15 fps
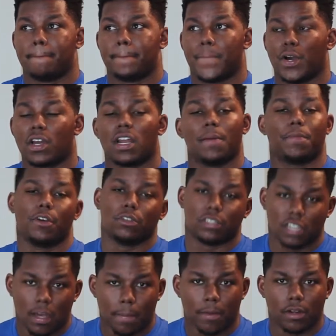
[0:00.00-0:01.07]
put up those
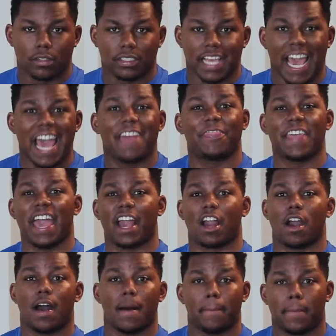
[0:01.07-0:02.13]
numbers at that
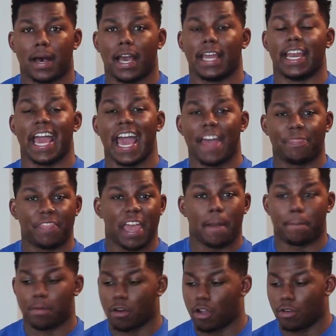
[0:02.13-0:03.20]
combine, at
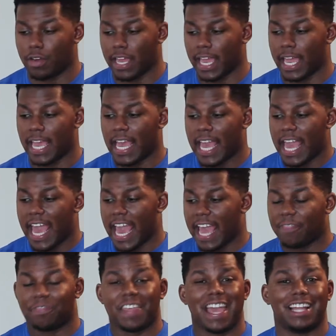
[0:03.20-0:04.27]
that pro day,
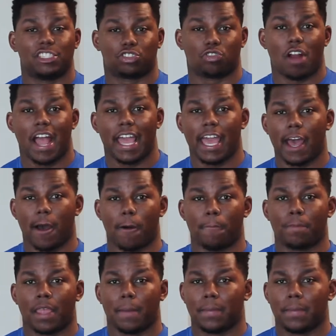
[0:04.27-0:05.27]
at that tryout.